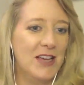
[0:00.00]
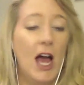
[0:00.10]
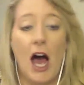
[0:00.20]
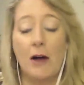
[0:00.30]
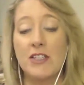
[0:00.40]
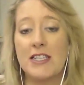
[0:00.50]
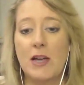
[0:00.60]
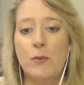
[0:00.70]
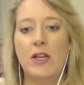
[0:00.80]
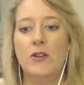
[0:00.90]
I was gonna say, what are
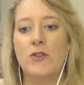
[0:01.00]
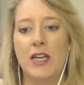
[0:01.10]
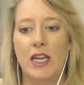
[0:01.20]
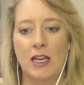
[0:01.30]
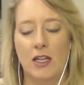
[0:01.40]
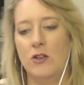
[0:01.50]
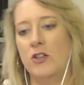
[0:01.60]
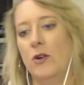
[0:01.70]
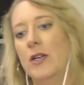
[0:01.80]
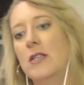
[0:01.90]
you drinking? Can you show
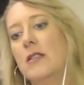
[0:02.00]
us?